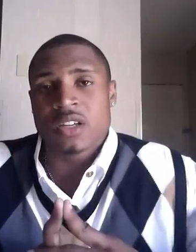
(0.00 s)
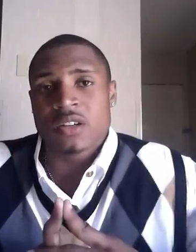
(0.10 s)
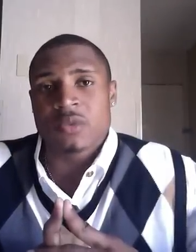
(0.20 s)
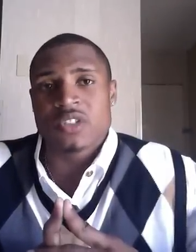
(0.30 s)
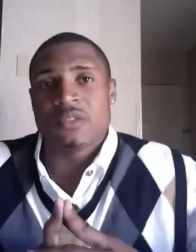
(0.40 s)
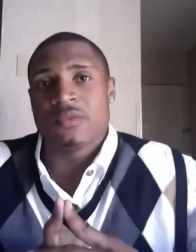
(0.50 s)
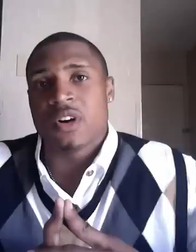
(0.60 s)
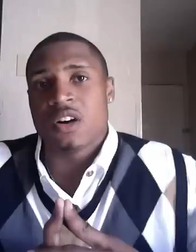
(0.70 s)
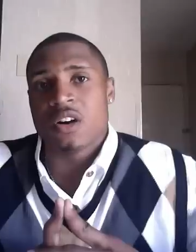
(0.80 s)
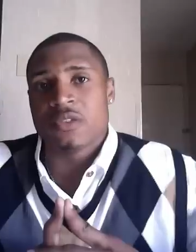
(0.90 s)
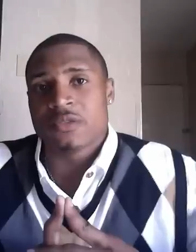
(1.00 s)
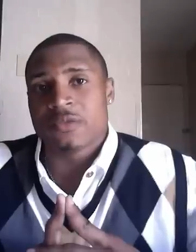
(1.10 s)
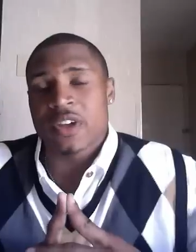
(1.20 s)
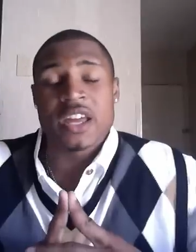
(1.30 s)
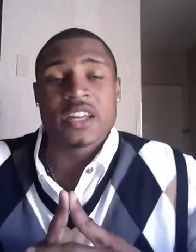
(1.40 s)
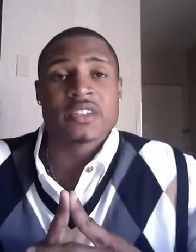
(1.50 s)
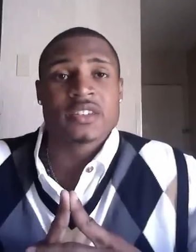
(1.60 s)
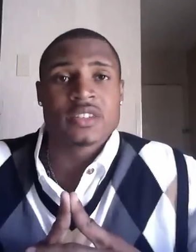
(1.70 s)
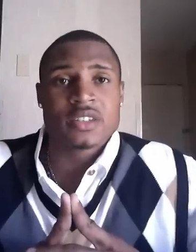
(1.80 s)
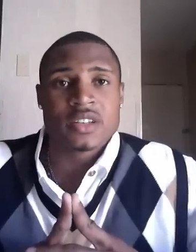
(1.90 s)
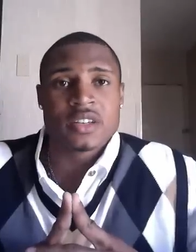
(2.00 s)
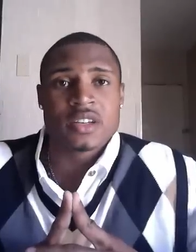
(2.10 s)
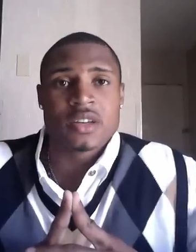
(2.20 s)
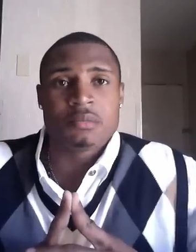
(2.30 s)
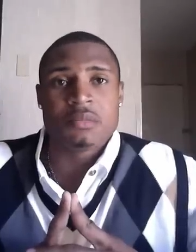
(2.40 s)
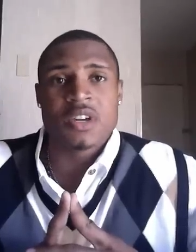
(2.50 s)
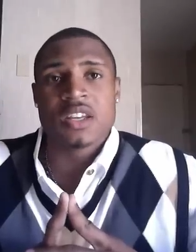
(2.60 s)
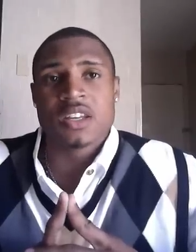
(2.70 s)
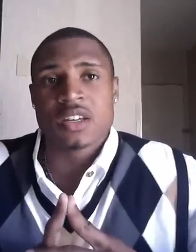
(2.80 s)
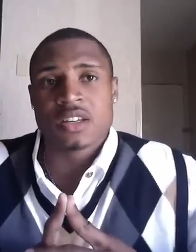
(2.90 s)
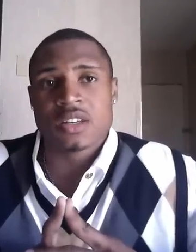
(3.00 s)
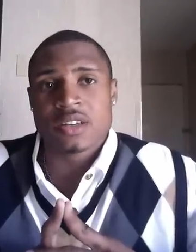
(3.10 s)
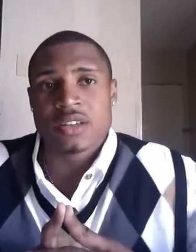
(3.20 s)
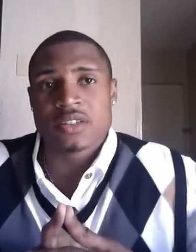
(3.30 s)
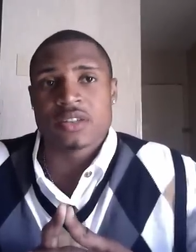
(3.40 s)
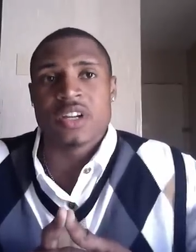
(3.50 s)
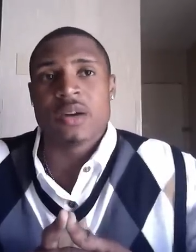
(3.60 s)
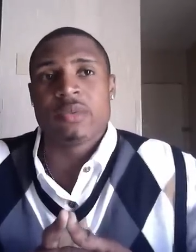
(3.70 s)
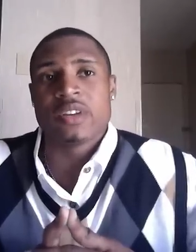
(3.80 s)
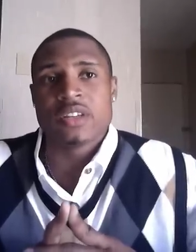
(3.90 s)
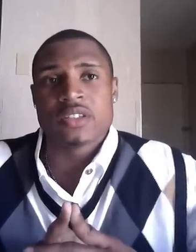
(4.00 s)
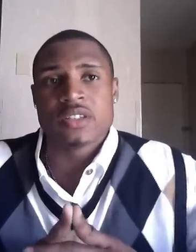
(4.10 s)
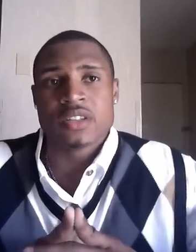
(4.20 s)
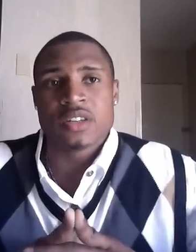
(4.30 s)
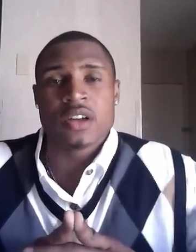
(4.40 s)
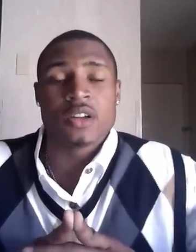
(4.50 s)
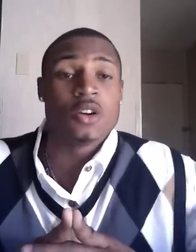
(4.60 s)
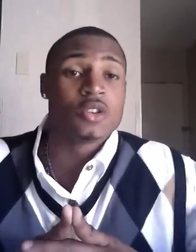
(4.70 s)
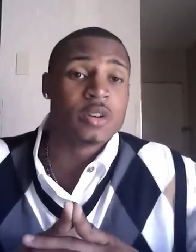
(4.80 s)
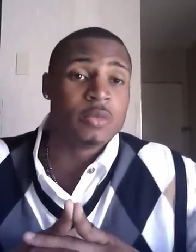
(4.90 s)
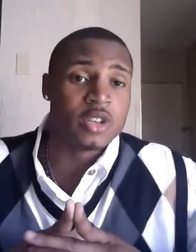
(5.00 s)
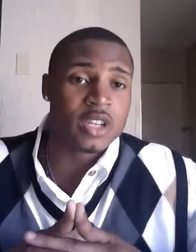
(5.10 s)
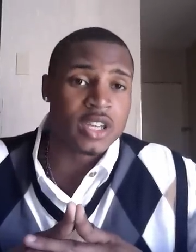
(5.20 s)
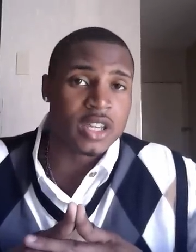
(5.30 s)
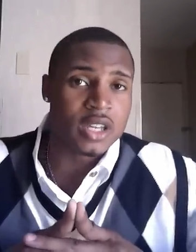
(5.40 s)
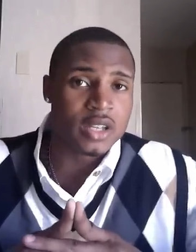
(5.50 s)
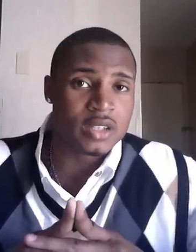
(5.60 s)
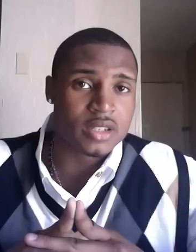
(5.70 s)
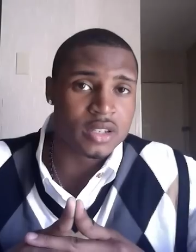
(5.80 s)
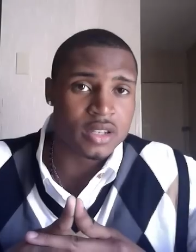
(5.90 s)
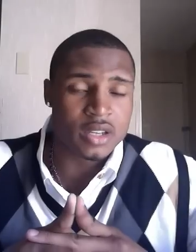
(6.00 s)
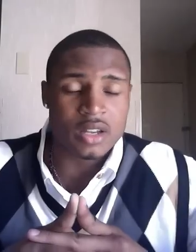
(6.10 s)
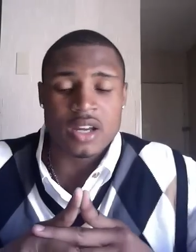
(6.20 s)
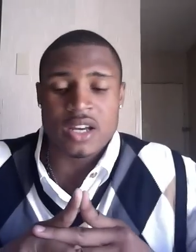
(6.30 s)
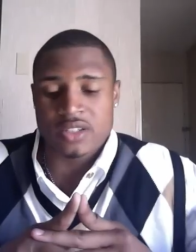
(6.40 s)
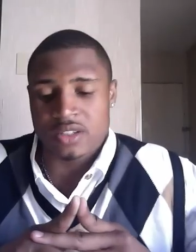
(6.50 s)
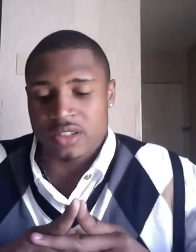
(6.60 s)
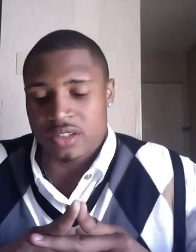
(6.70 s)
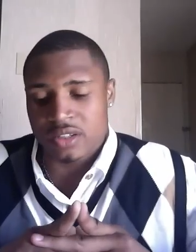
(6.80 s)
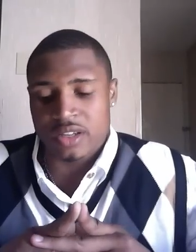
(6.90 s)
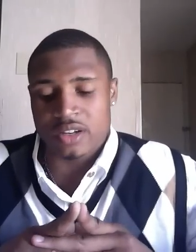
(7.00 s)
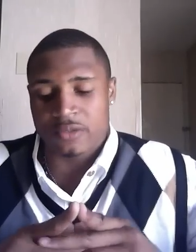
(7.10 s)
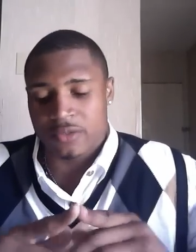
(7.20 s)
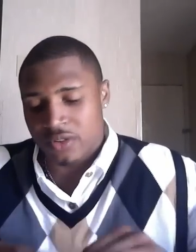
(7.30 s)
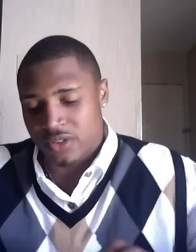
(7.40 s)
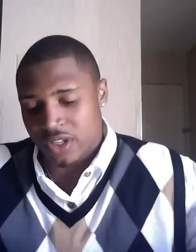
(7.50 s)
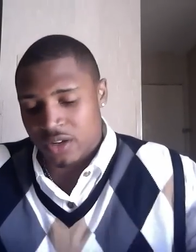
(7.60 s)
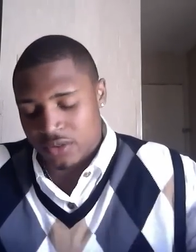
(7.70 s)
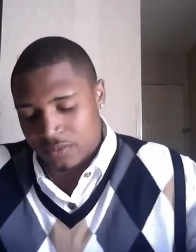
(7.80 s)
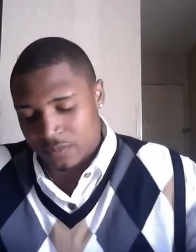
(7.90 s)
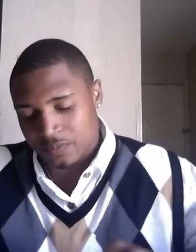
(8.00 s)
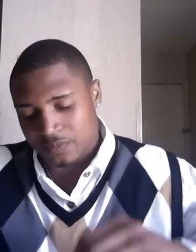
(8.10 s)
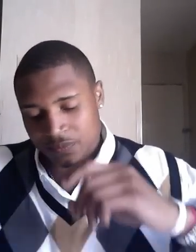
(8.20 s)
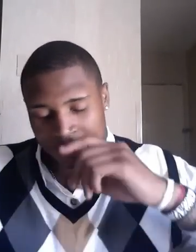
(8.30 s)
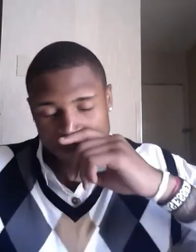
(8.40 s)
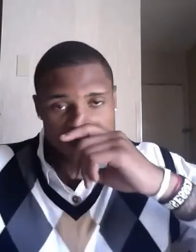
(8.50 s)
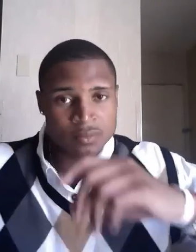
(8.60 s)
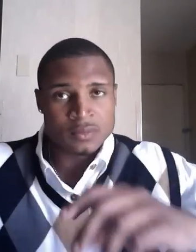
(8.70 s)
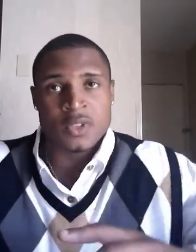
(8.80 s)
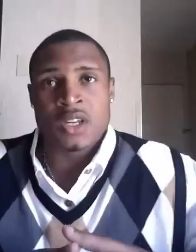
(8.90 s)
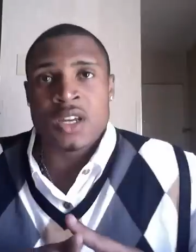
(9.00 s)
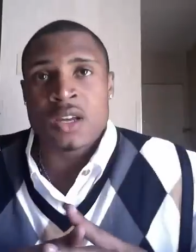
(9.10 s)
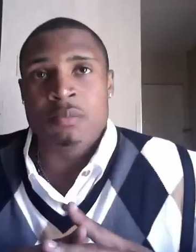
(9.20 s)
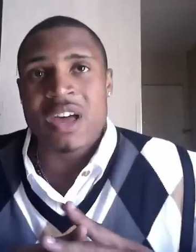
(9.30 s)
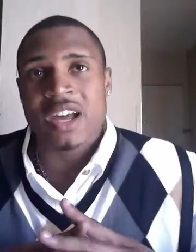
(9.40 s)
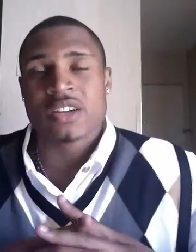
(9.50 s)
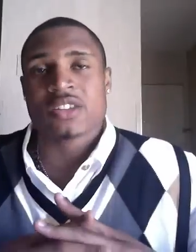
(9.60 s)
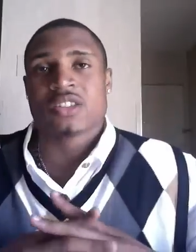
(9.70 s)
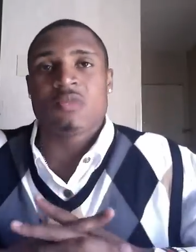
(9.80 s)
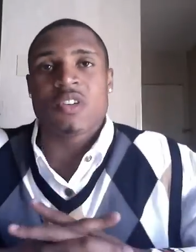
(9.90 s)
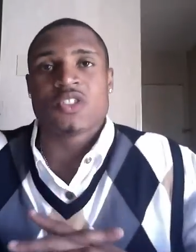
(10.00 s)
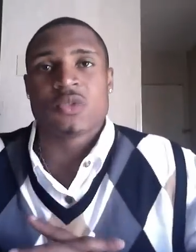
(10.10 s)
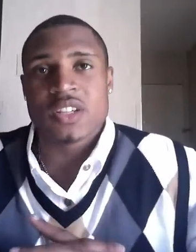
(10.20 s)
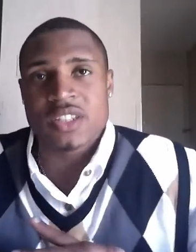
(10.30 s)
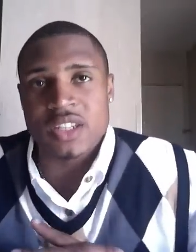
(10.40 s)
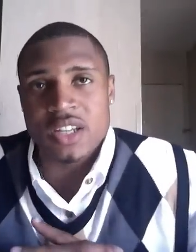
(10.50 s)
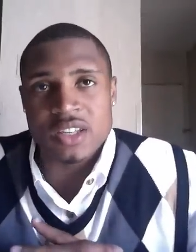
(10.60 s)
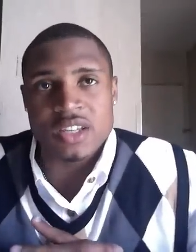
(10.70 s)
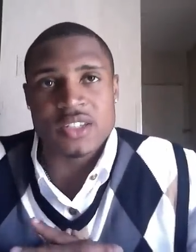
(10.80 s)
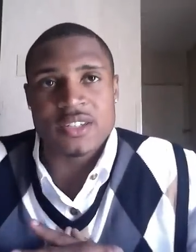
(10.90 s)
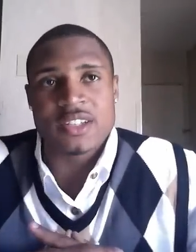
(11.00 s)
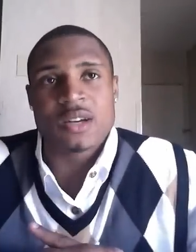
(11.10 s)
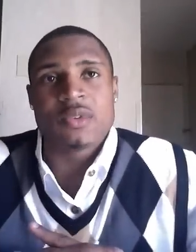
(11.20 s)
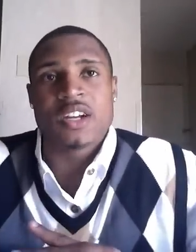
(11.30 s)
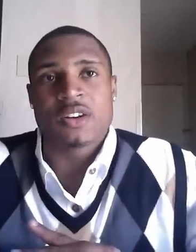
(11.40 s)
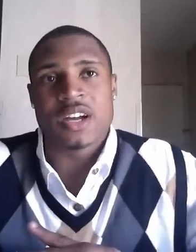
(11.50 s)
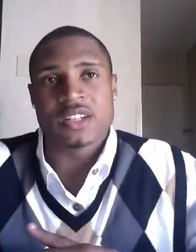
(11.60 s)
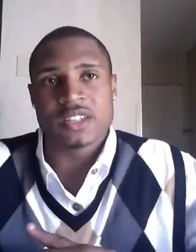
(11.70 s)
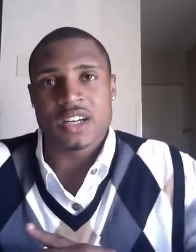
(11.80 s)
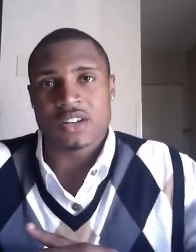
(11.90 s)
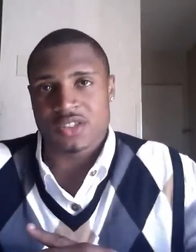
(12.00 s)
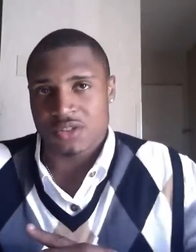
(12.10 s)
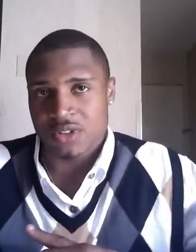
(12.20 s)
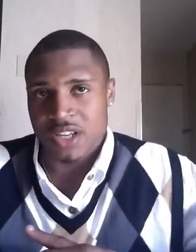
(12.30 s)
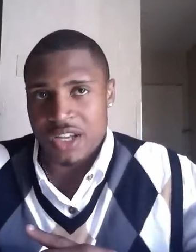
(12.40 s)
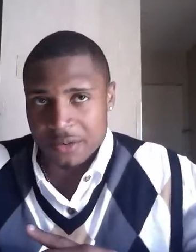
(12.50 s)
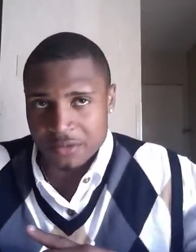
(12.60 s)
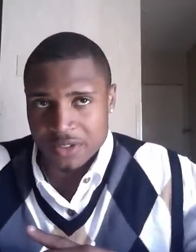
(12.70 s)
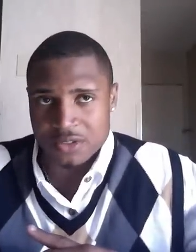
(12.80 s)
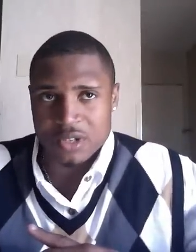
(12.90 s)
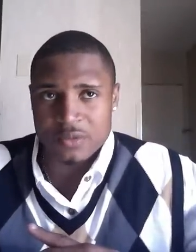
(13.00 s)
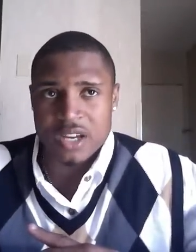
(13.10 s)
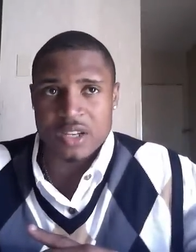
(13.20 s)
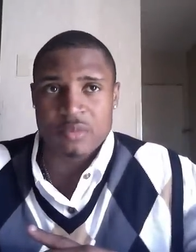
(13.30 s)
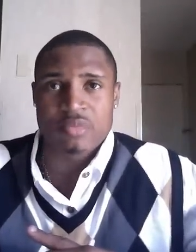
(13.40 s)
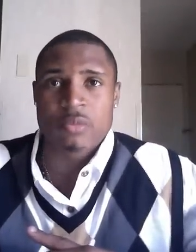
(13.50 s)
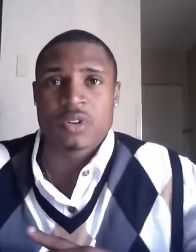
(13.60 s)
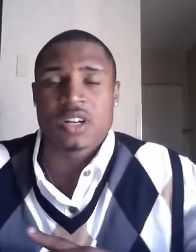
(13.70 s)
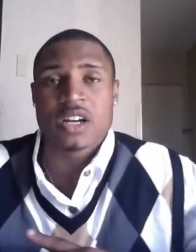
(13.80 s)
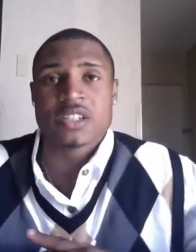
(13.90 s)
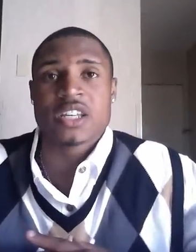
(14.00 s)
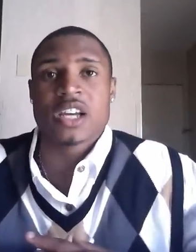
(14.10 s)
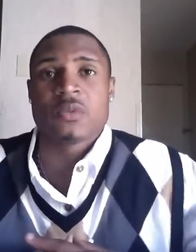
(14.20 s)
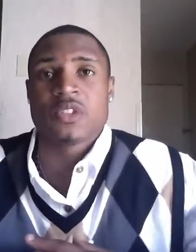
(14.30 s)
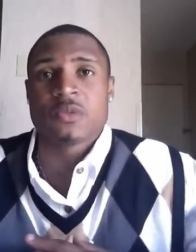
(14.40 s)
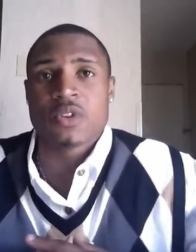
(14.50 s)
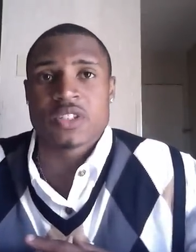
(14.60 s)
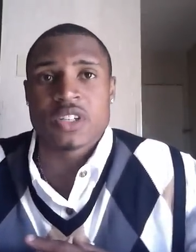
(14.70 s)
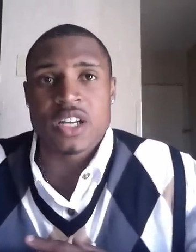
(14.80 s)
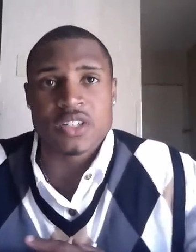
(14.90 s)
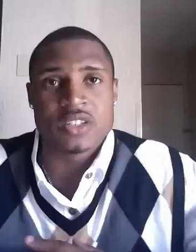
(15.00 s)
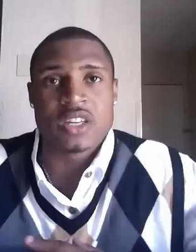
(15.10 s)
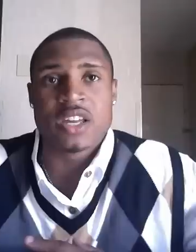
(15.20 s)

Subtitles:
which involves fans, media, celebrities, local community kids, and lastly, NFL scouts. Back in the summer of 2010, the NCAA cracked down on student-athletes who have had improper contact with sports agents,